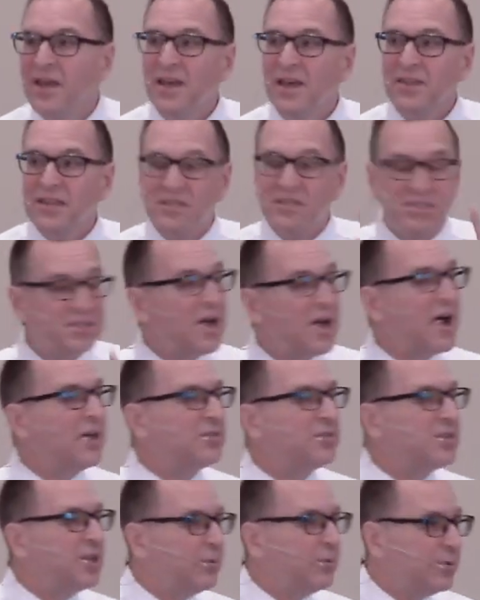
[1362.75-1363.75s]
That's not
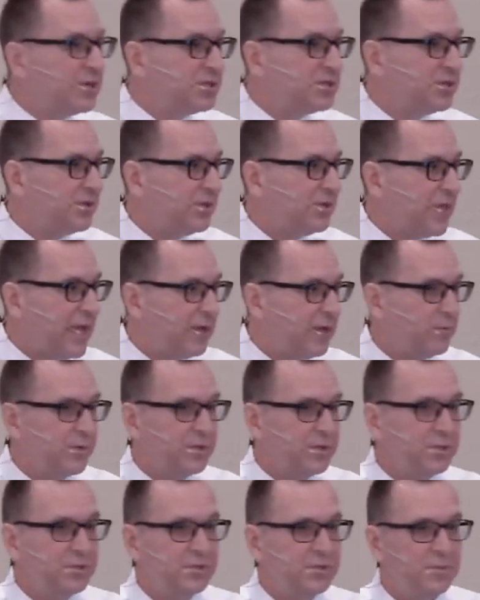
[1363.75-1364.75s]
the original
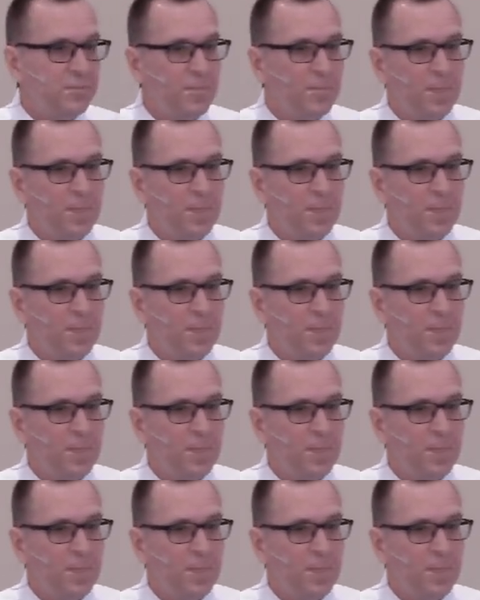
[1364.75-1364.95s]
language.